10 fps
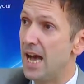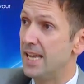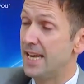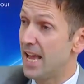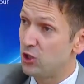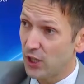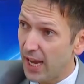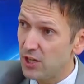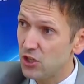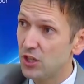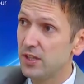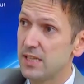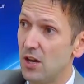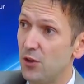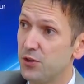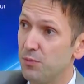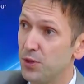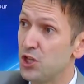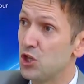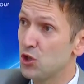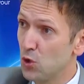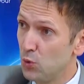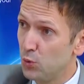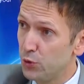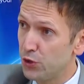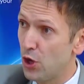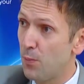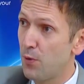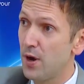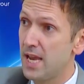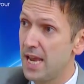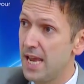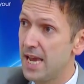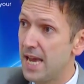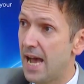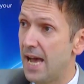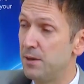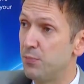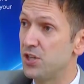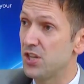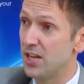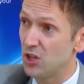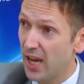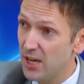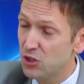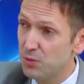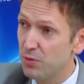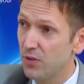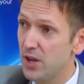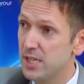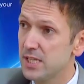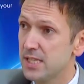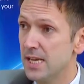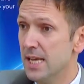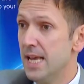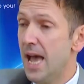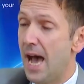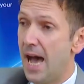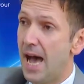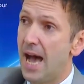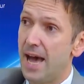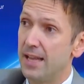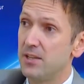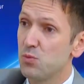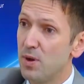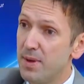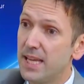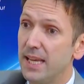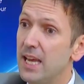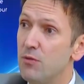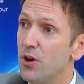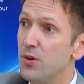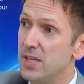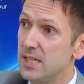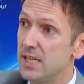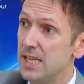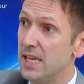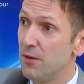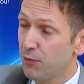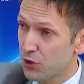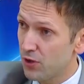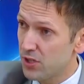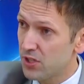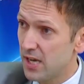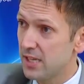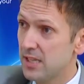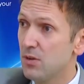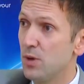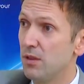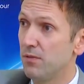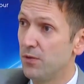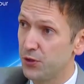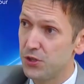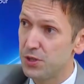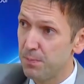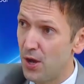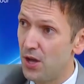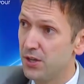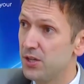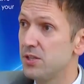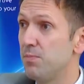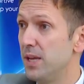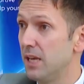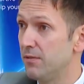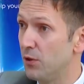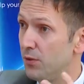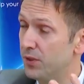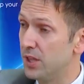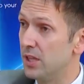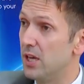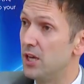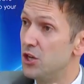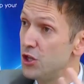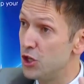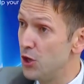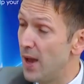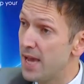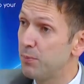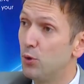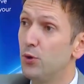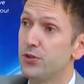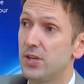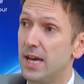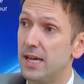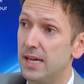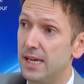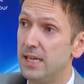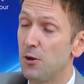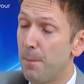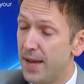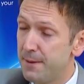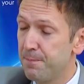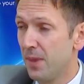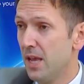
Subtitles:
In education, there's a lot of British schools that operate here and British education providers. And we're making inroads into the infrastructure sector with Fosters and Partners being involved in the new airport in Phnom Penh.